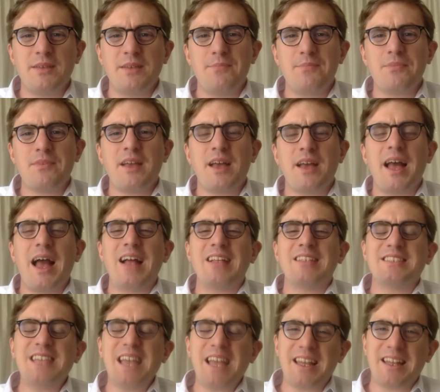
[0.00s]
And
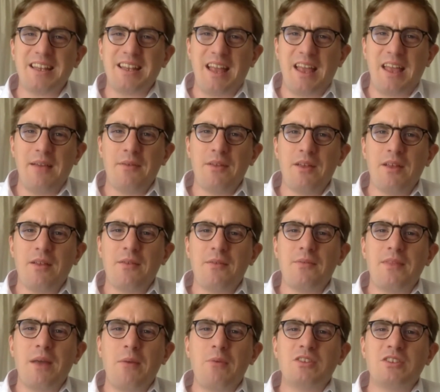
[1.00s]
secondly, there
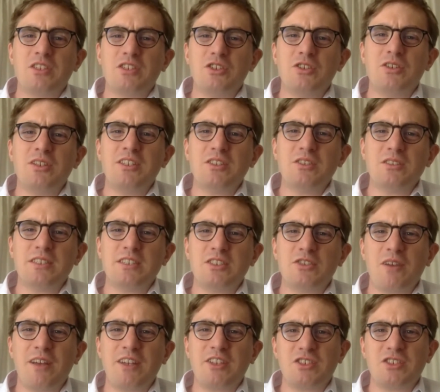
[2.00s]
was the judicial
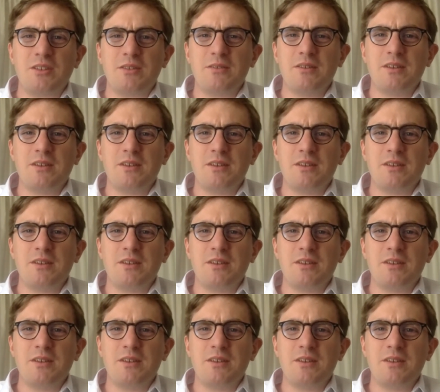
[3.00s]
discretion